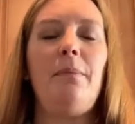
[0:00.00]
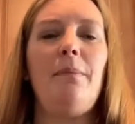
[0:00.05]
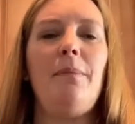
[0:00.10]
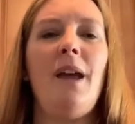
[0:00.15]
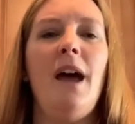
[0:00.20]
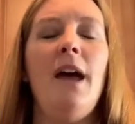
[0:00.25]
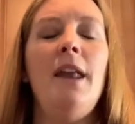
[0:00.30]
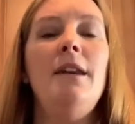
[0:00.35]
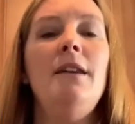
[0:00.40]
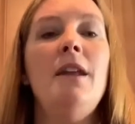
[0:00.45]

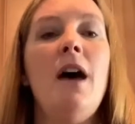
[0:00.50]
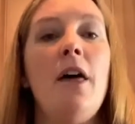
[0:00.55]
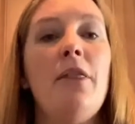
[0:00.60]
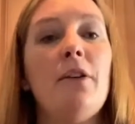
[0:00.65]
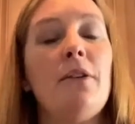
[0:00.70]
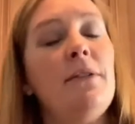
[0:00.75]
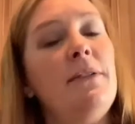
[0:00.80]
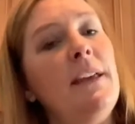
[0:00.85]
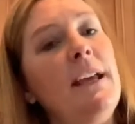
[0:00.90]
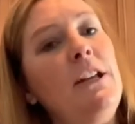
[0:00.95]

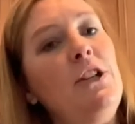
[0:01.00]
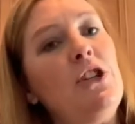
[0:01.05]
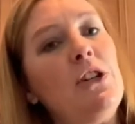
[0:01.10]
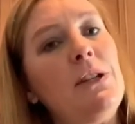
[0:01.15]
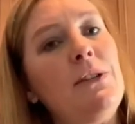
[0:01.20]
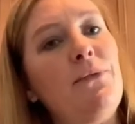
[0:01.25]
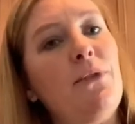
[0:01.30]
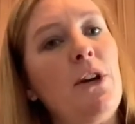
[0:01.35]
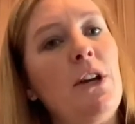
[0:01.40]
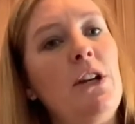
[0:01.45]
Another thing
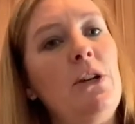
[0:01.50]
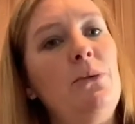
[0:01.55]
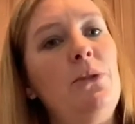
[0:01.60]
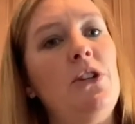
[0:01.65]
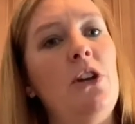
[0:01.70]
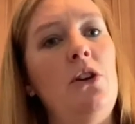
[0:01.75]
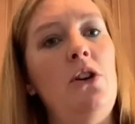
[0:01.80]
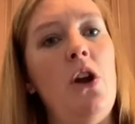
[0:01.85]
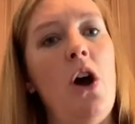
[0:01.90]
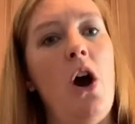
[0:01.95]
just for you
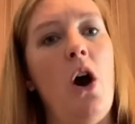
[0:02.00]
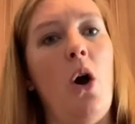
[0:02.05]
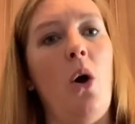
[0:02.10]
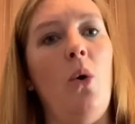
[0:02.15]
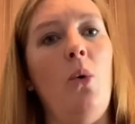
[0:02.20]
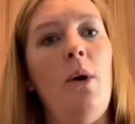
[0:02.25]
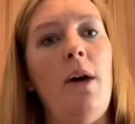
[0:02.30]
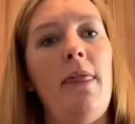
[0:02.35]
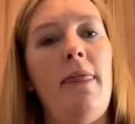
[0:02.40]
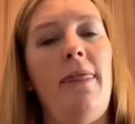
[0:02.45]
to
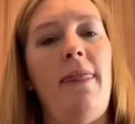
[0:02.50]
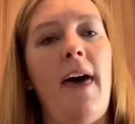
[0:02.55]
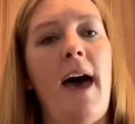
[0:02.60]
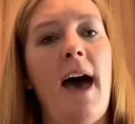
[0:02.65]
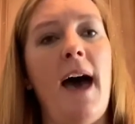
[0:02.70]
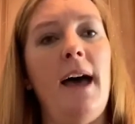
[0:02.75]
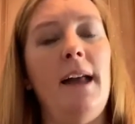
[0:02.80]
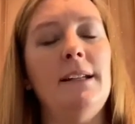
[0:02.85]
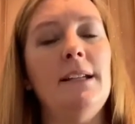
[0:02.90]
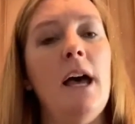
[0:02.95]
know, that